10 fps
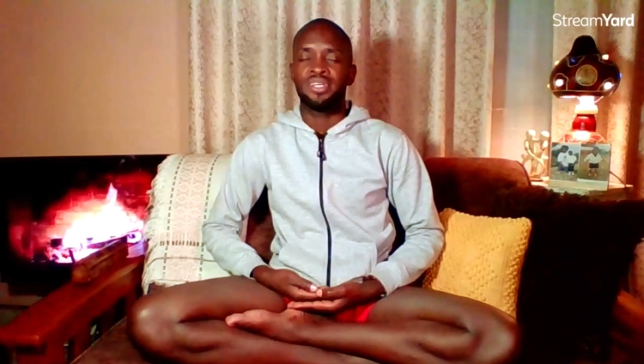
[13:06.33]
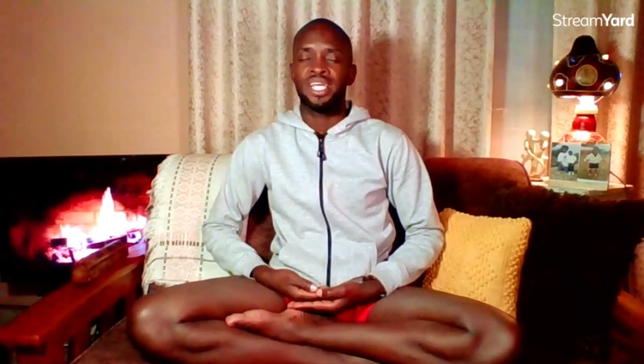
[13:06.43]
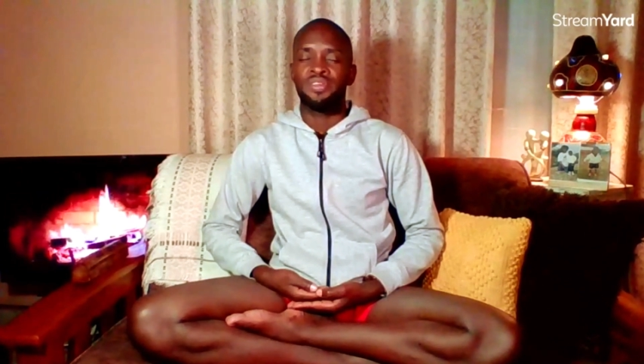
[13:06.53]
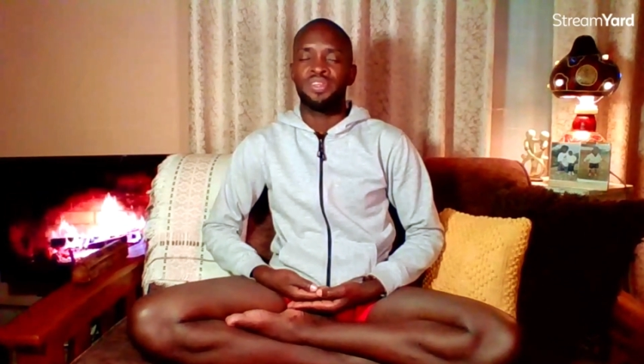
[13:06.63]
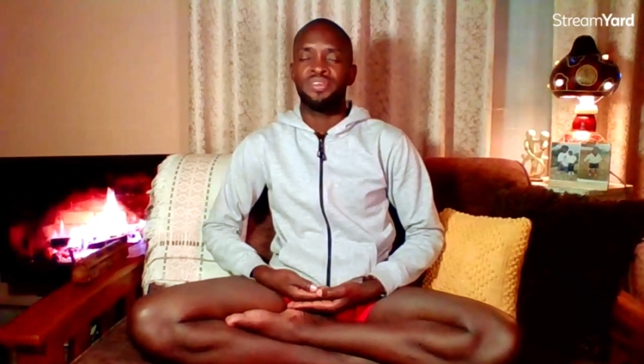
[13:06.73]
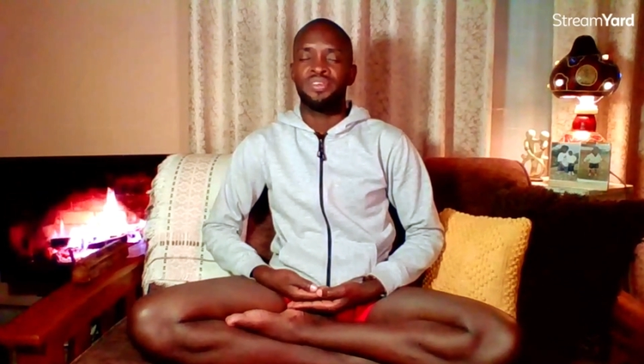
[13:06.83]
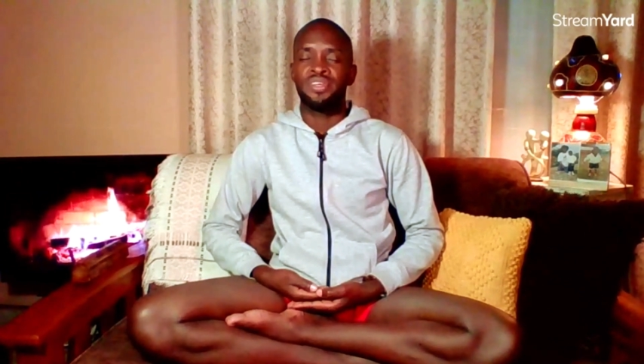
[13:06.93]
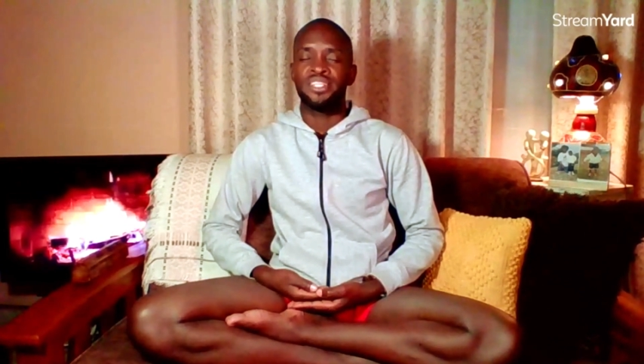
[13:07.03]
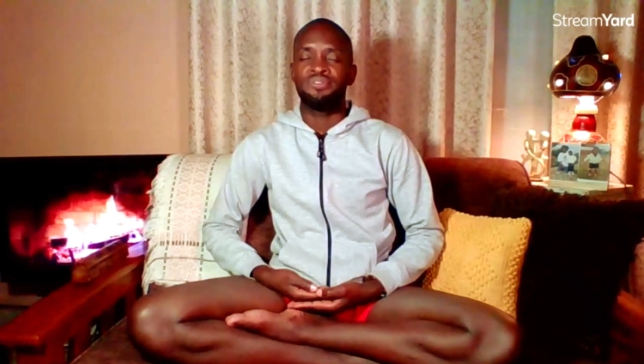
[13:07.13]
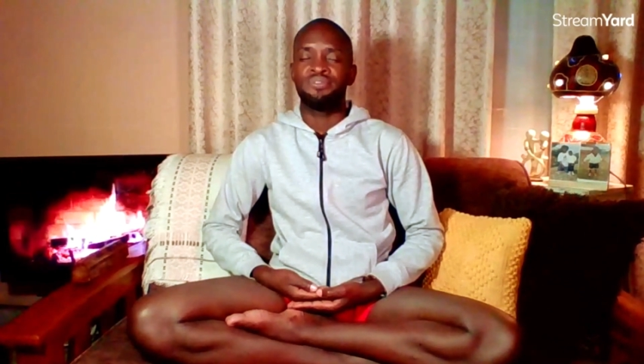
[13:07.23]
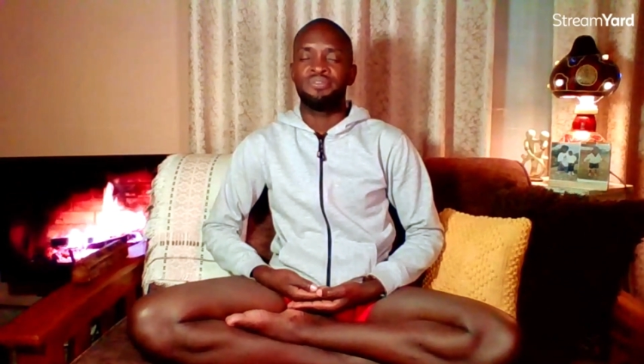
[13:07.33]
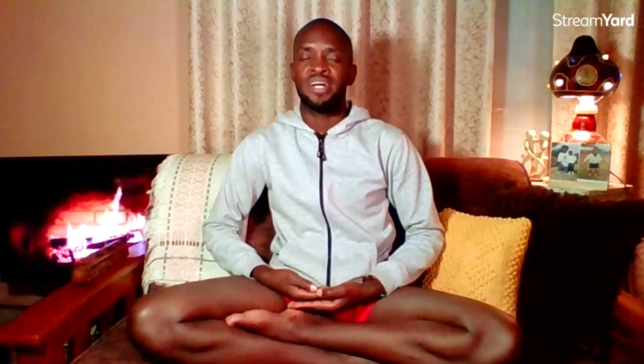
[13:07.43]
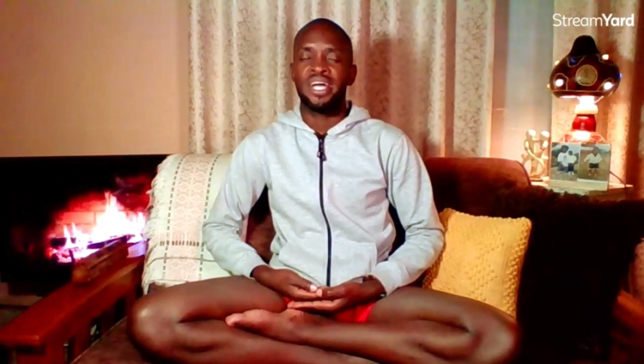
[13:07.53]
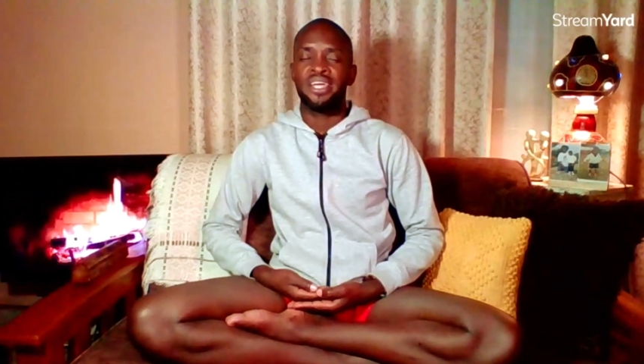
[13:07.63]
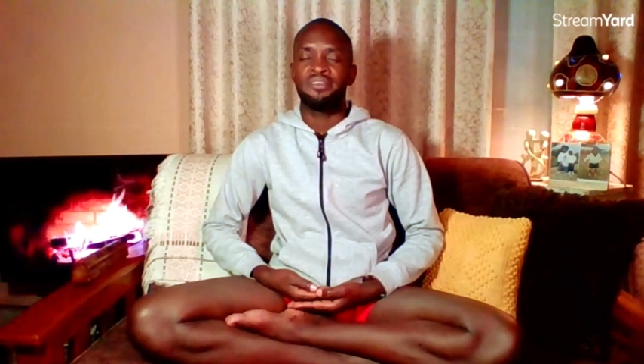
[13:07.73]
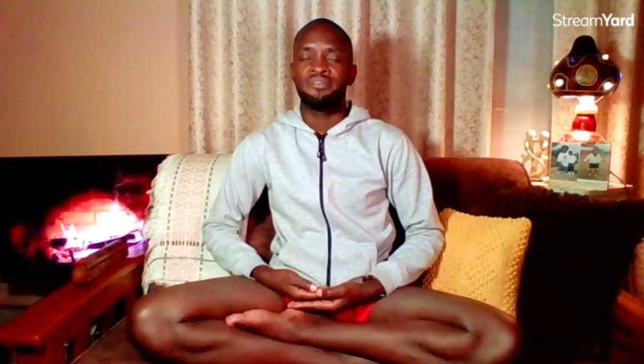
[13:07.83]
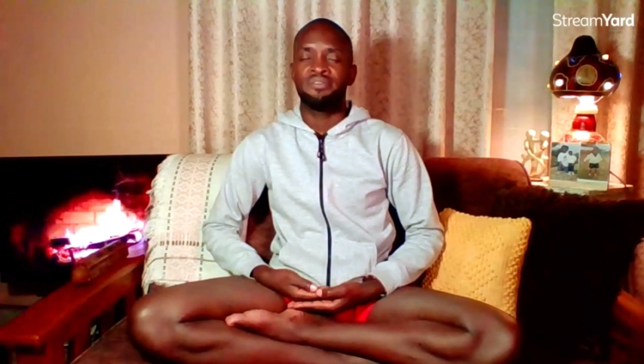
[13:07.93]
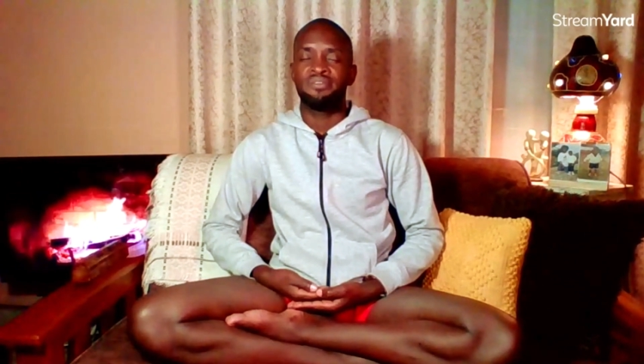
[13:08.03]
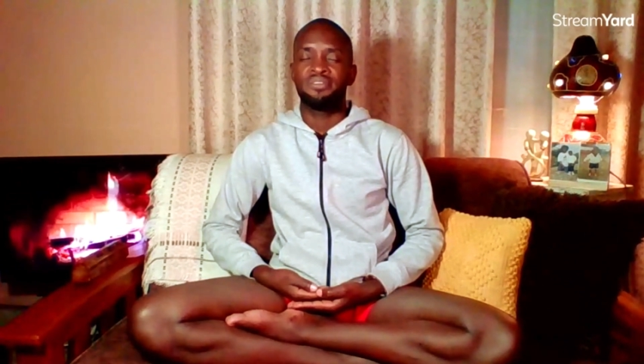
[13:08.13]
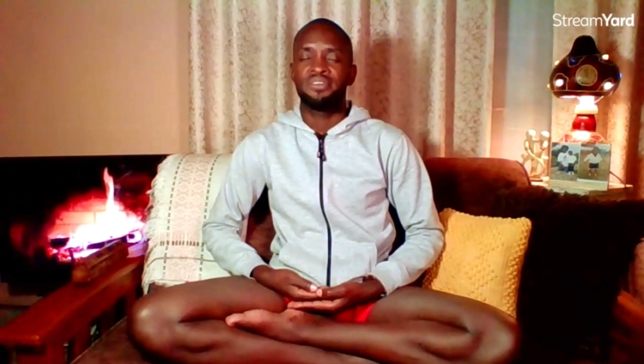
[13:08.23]
and when you get to five
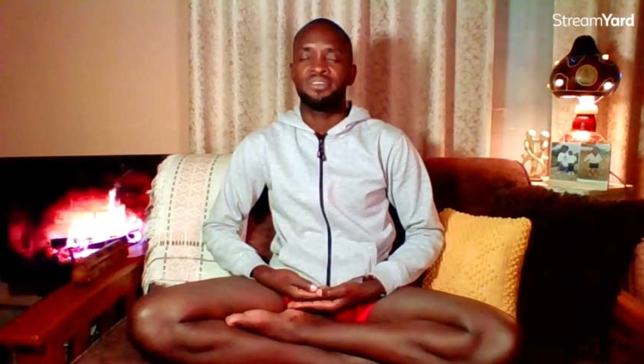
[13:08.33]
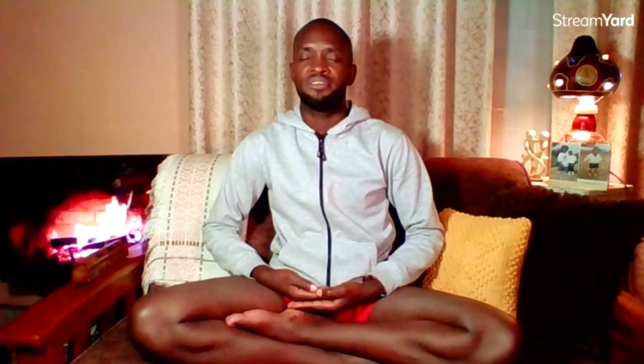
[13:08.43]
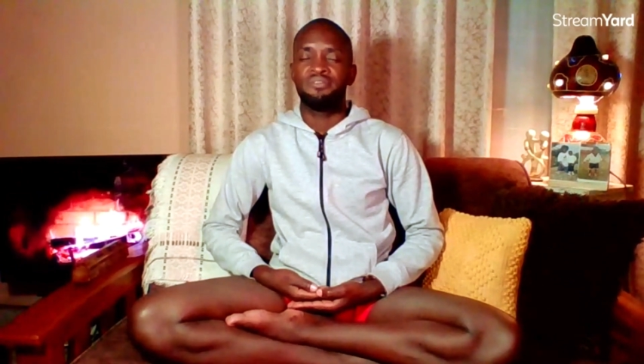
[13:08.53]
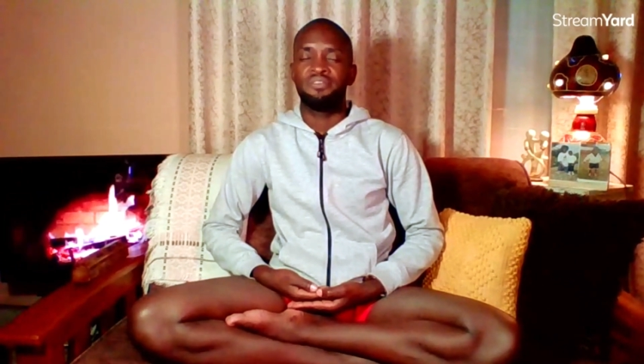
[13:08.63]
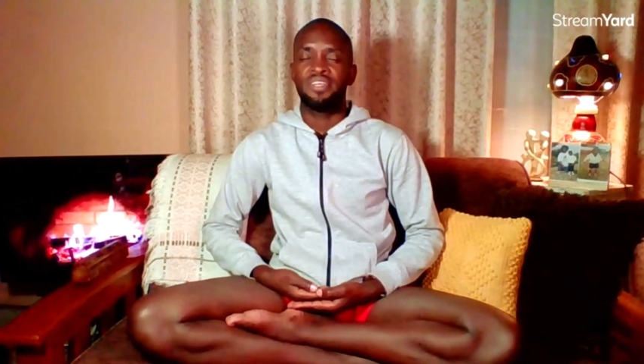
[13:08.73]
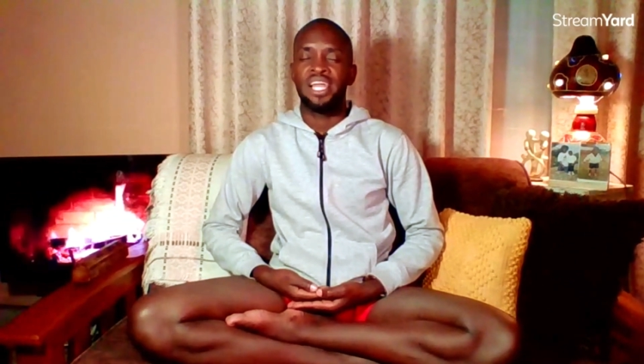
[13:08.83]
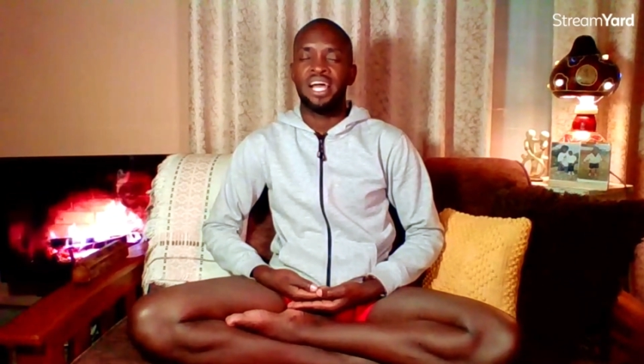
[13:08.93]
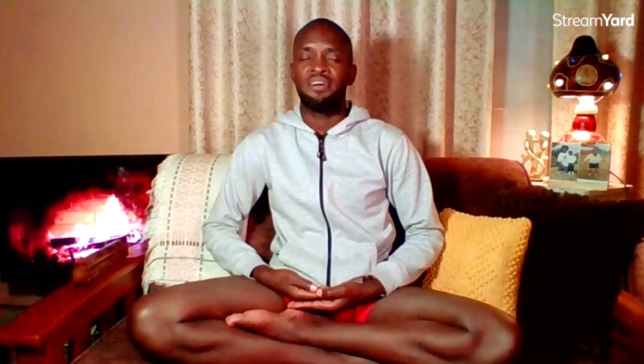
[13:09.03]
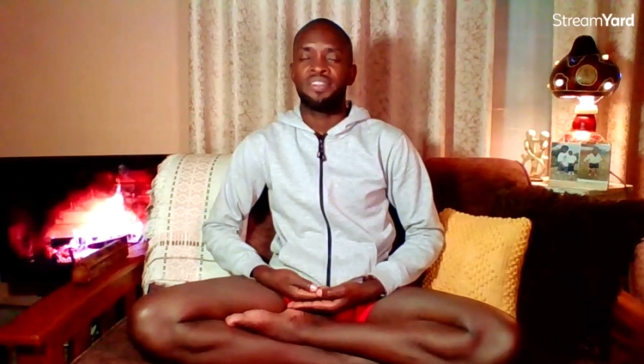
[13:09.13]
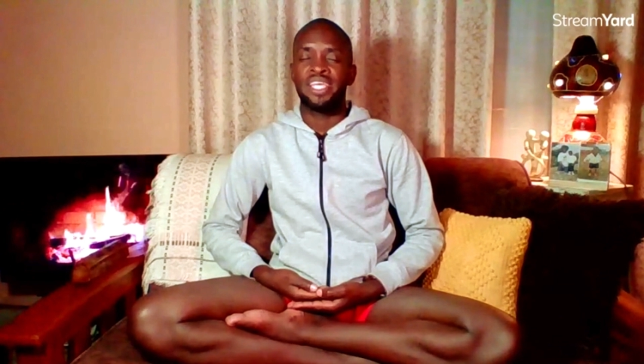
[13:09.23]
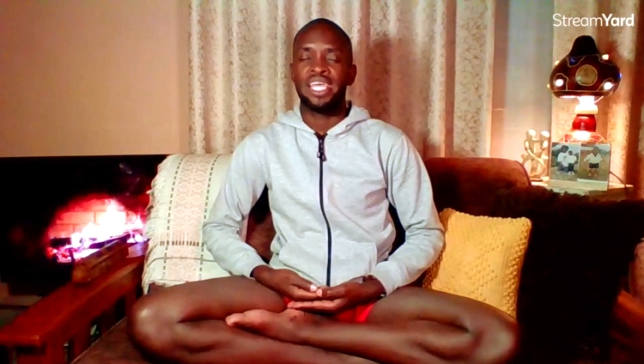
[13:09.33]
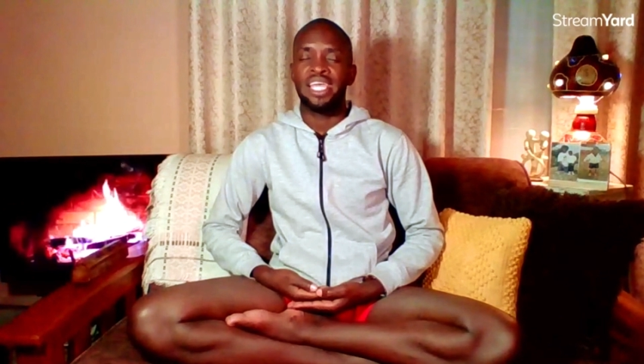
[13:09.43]
feel how the